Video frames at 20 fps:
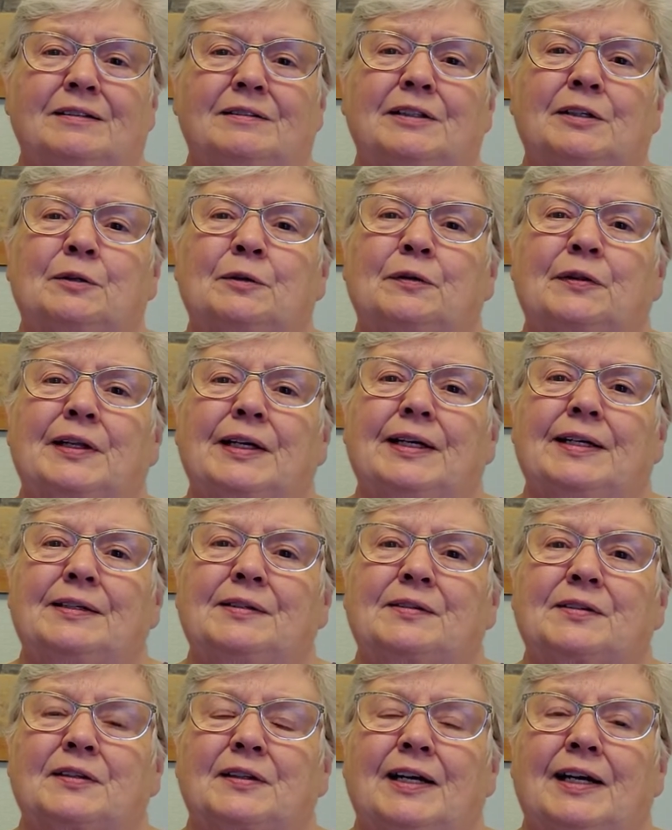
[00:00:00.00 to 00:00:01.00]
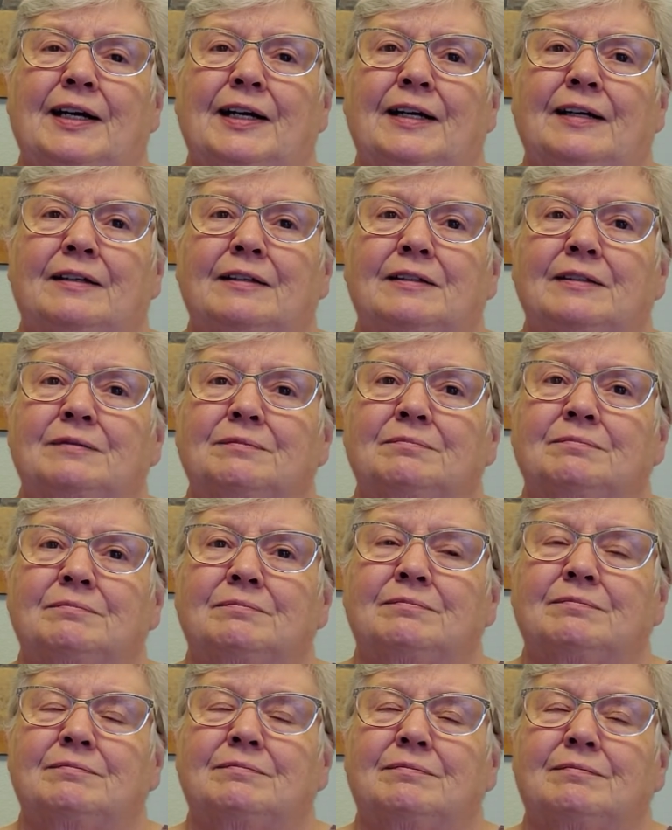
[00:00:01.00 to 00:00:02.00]
Little things like
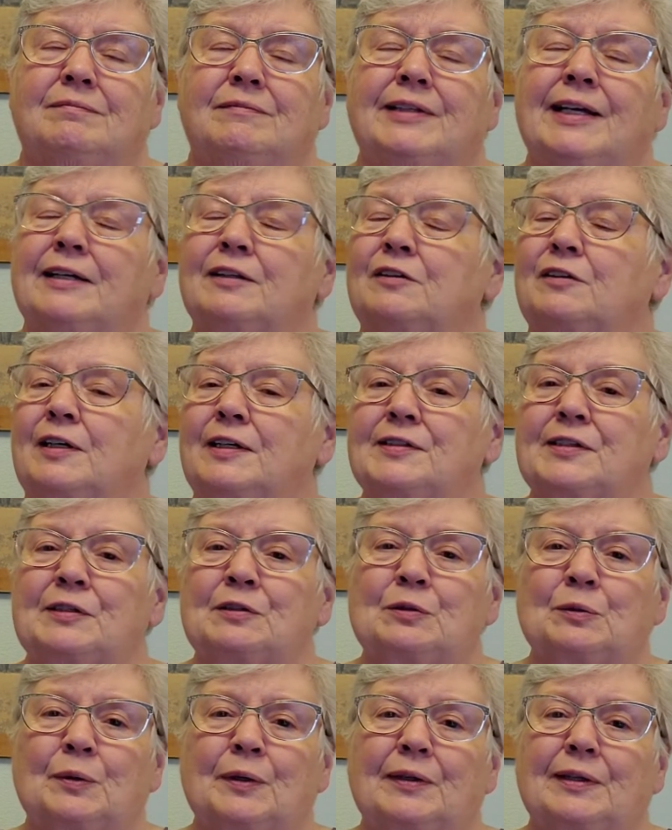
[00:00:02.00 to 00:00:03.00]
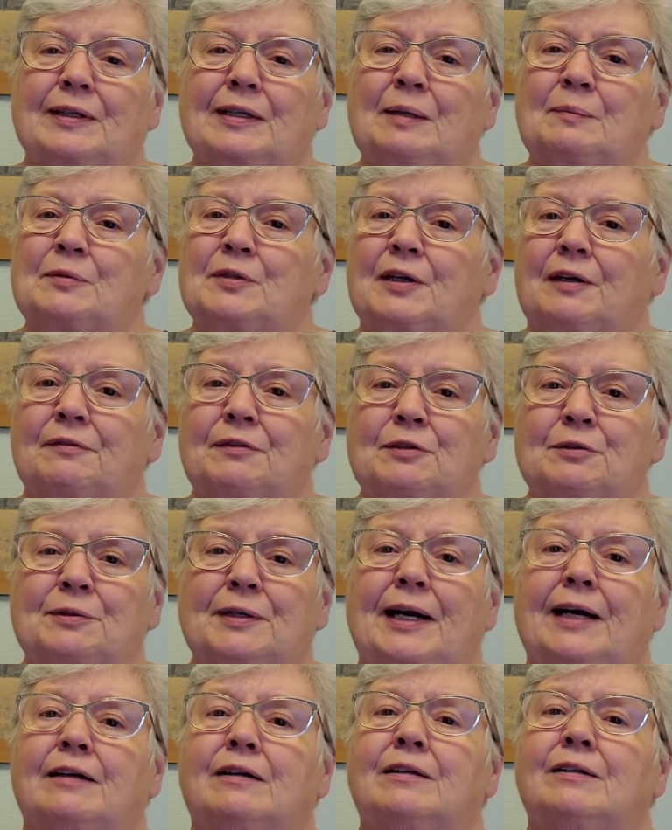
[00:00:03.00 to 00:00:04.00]
that closet door that comes off the
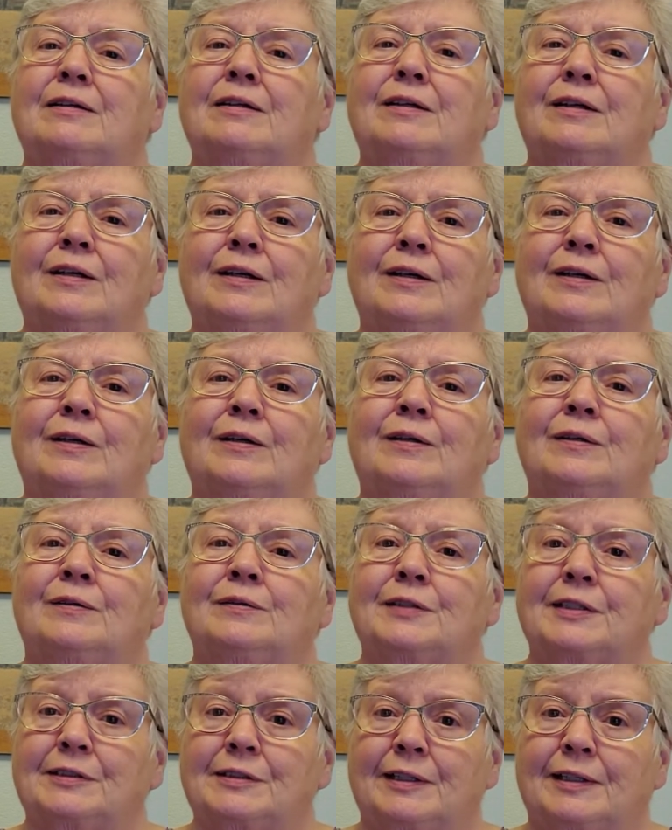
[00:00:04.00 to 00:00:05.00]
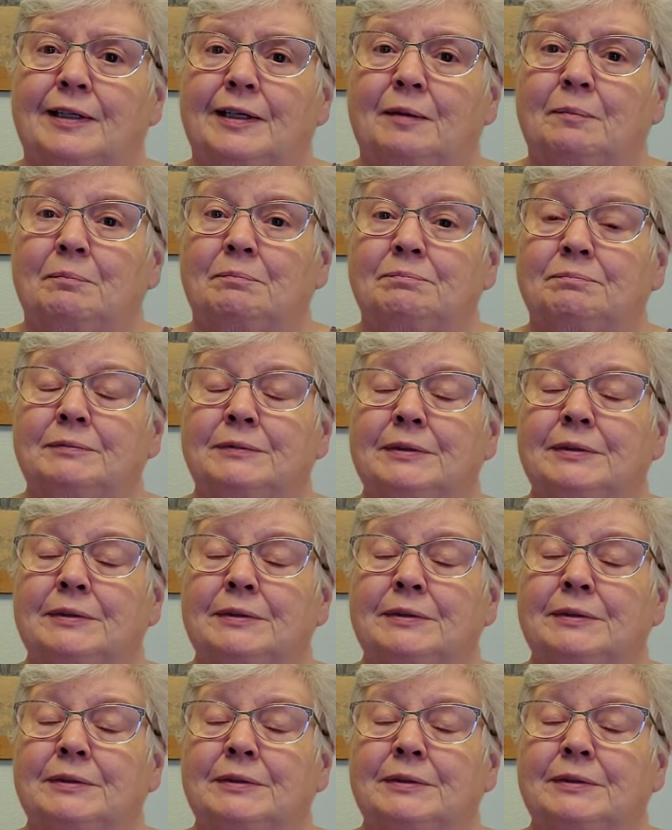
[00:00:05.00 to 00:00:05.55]
track all the time.